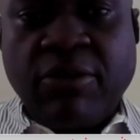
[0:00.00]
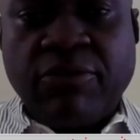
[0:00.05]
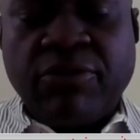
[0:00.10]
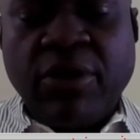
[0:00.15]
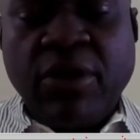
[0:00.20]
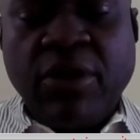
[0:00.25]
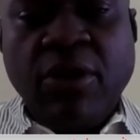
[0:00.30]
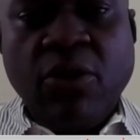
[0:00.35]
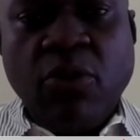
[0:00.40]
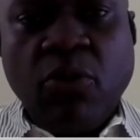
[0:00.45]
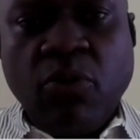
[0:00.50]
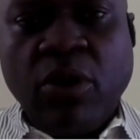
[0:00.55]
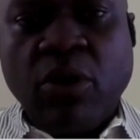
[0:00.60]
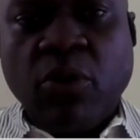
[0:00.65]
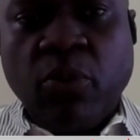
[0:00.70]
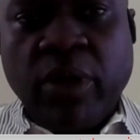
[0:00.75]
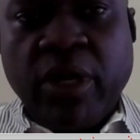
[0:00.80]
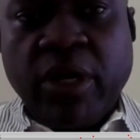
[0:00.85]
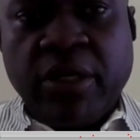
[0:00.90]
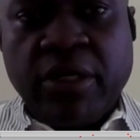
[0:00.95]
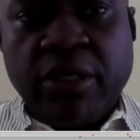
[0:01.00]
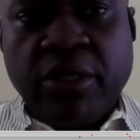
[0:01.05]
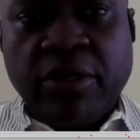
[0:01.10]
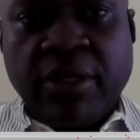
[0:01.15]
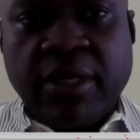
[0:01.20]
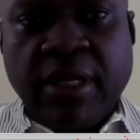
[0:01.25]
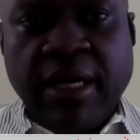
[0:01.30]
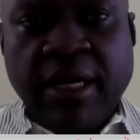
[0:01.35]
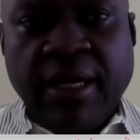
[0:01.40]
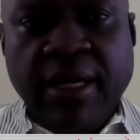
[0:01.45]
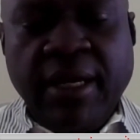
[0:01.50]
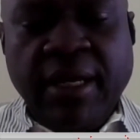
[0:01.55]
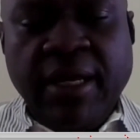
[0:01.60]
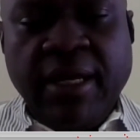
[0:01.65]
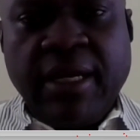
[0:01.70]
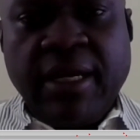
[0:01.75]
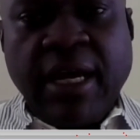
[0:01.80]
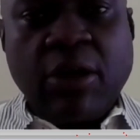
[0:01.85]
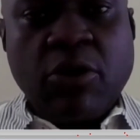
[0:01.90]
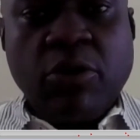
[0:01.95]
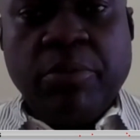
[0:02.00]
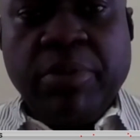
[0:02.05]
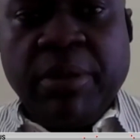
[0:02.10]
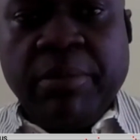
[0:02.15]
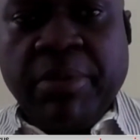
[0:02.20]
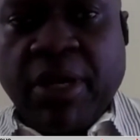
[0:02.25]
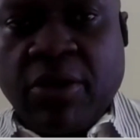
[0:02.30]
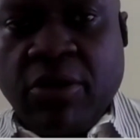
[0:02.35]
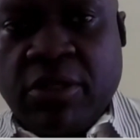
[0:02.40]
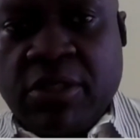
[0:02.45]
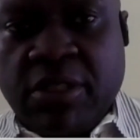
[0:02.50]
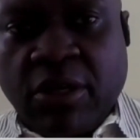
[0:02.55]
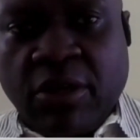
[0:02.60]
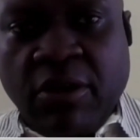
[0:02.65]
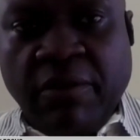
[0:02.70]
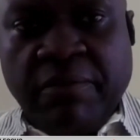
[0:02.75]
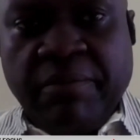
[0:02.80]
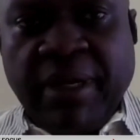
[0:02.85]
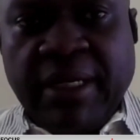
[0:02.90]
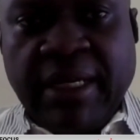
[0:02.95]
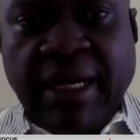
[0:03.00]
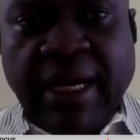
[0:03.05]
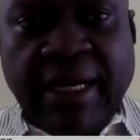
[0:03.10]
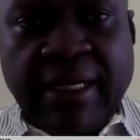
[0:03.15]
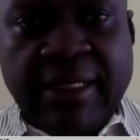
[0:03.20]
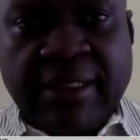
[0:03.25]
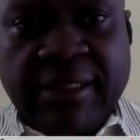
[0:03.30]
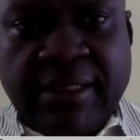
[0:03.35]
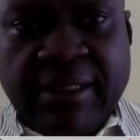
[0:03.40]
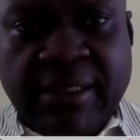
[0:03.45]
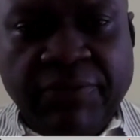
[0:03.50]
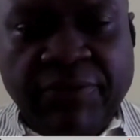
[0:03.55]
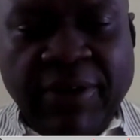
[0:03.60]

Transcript: of one way or the other. That could be because the government has